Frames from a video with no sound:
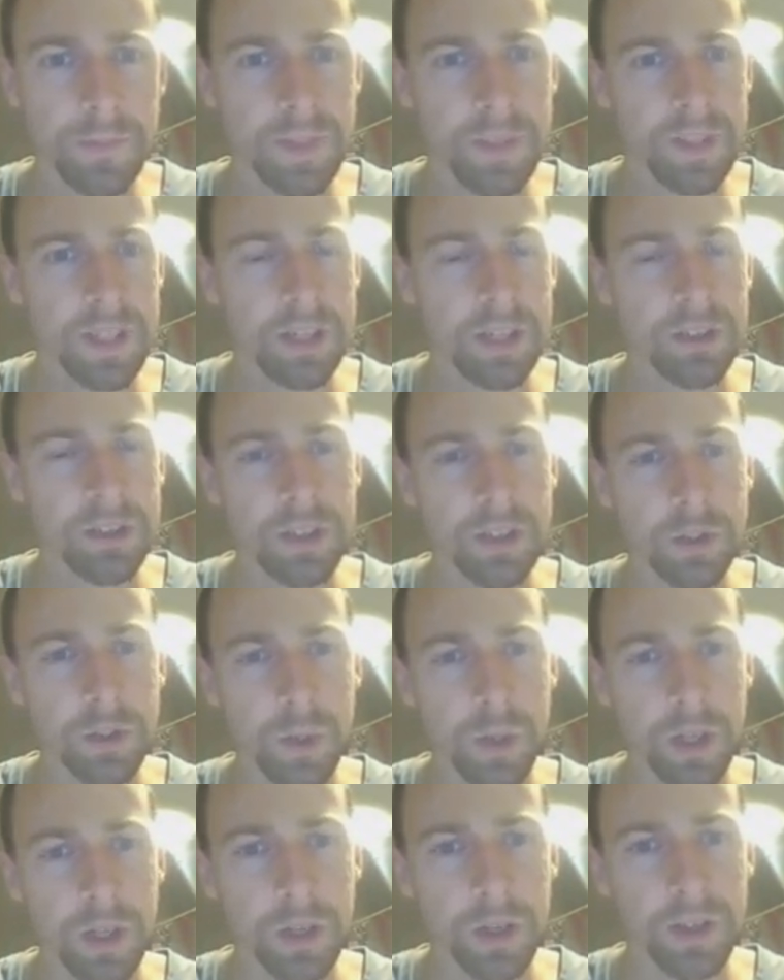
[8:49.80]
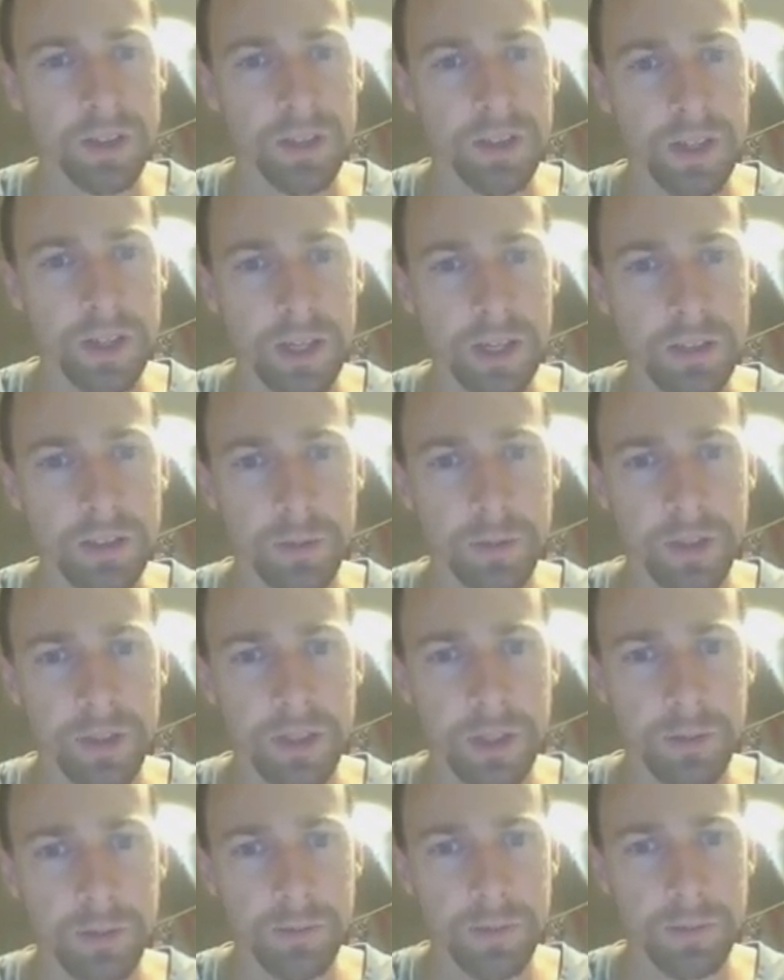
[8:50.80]
So I actually do want a lot of sky, so I'm just
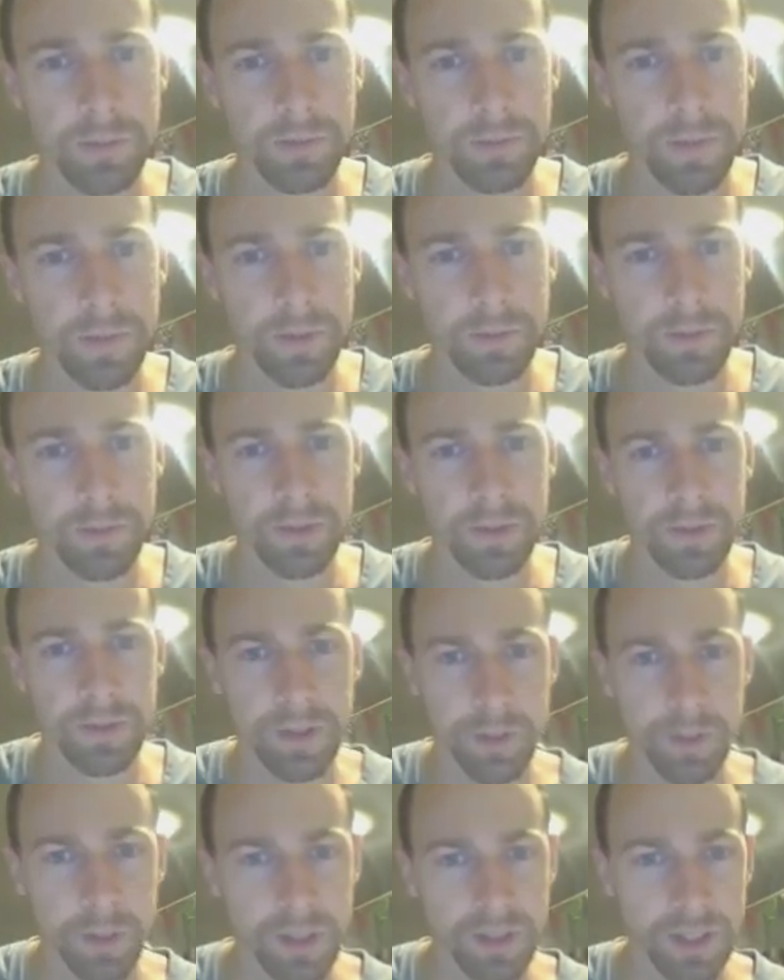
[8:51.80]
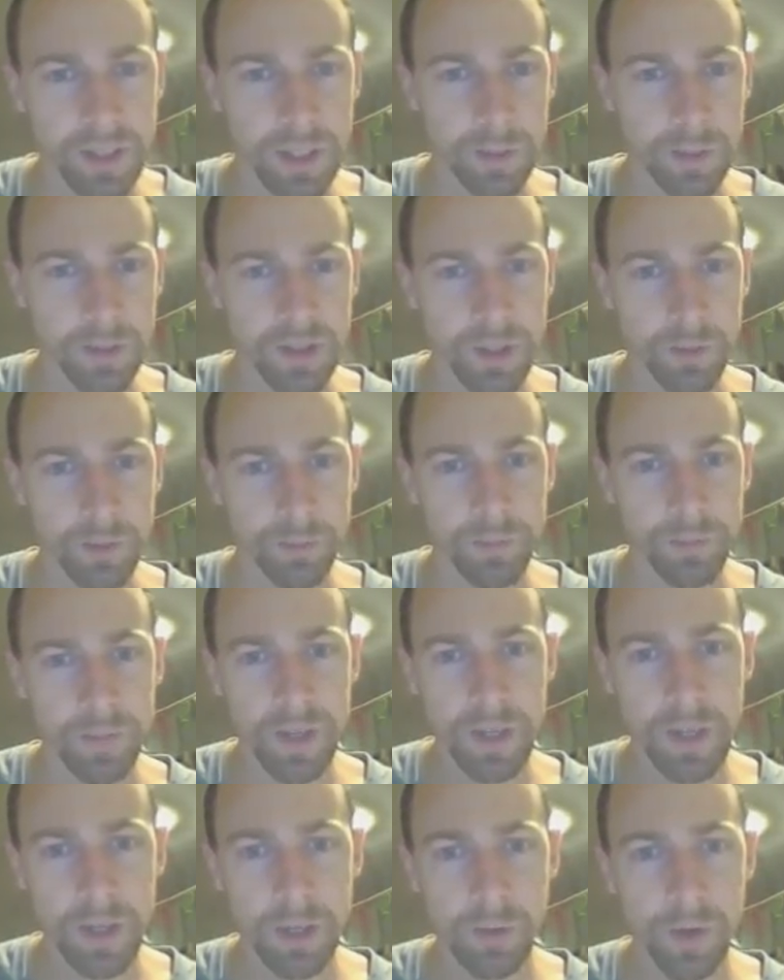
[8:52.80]
going to, just give me a second, I'm just going to
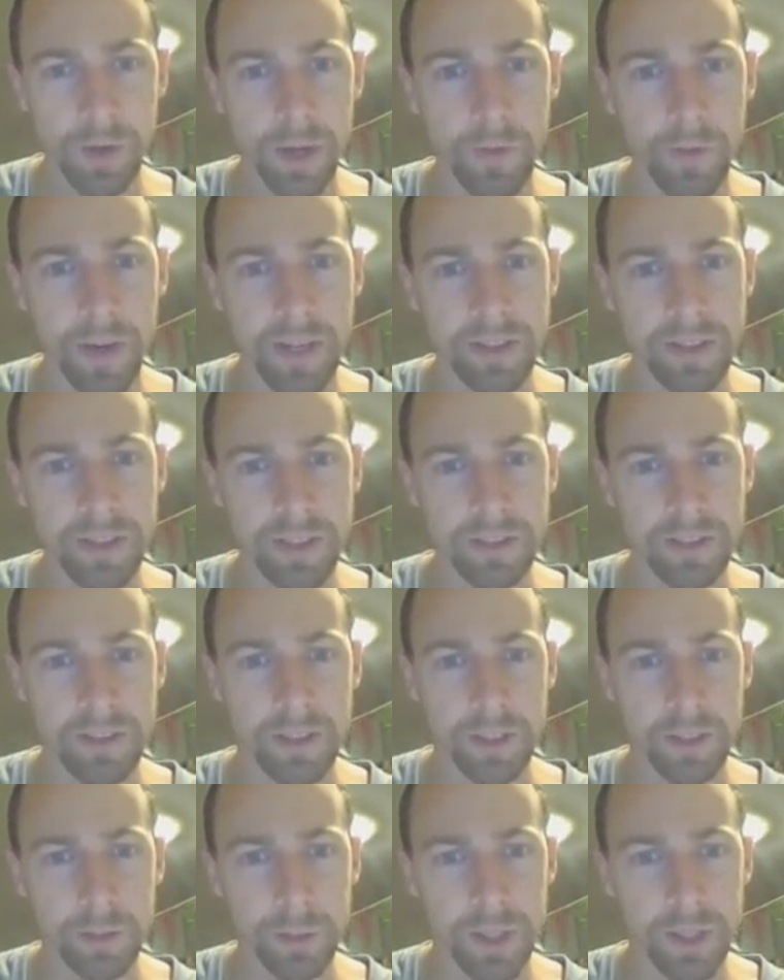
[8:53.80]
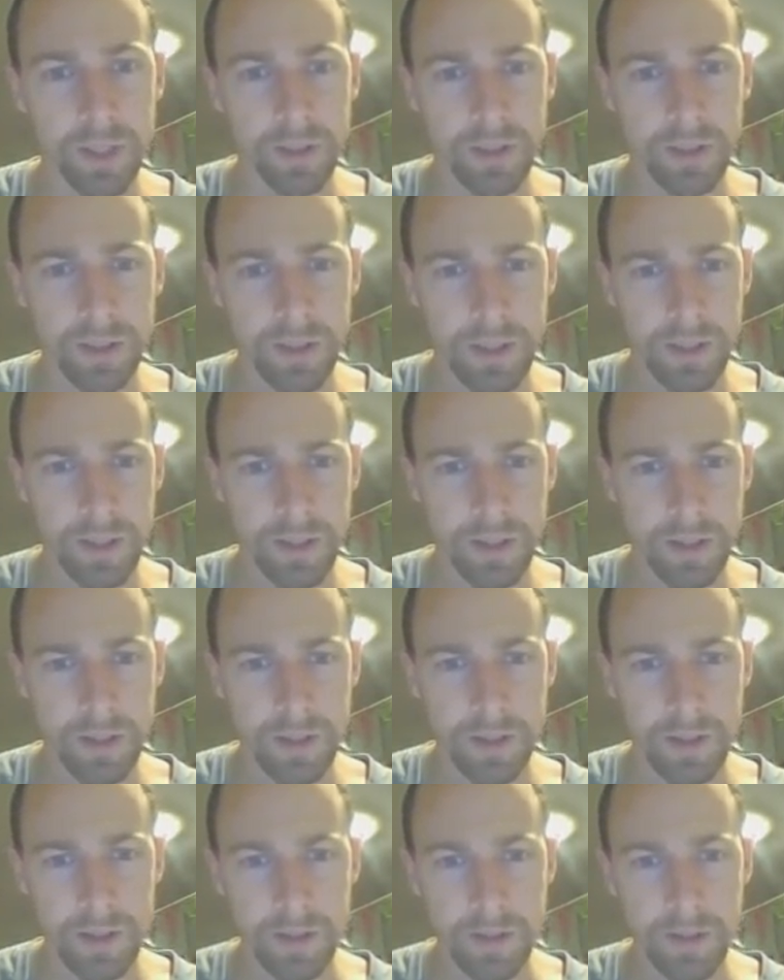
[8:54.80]
rearrange things a little bit.
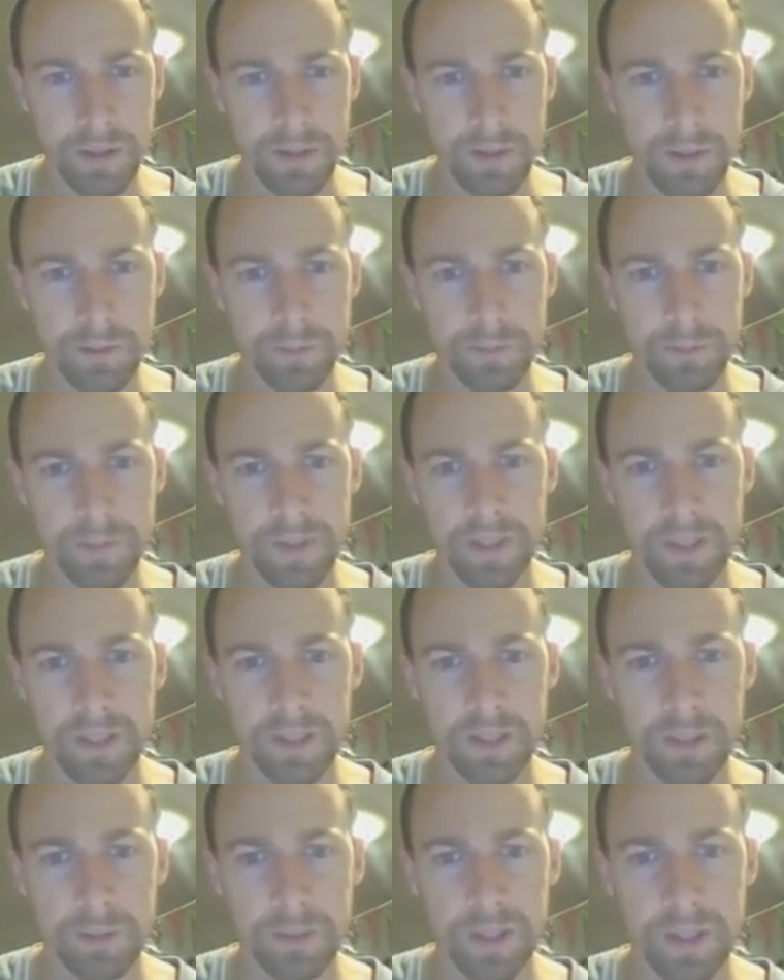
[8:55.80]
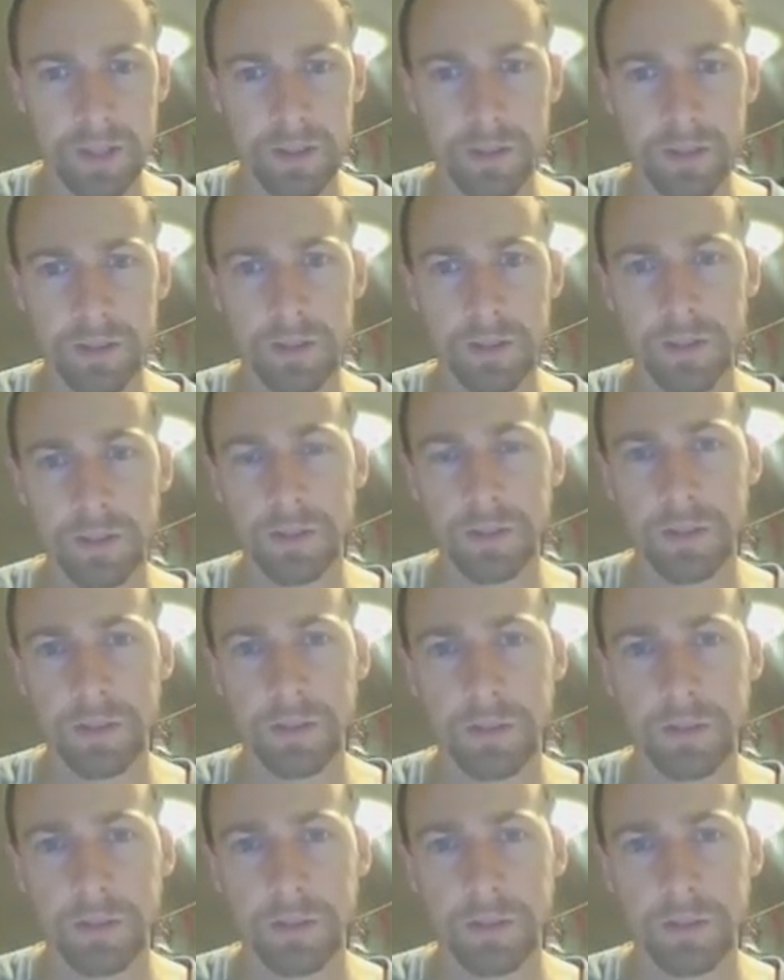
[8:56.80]
So there's the balance.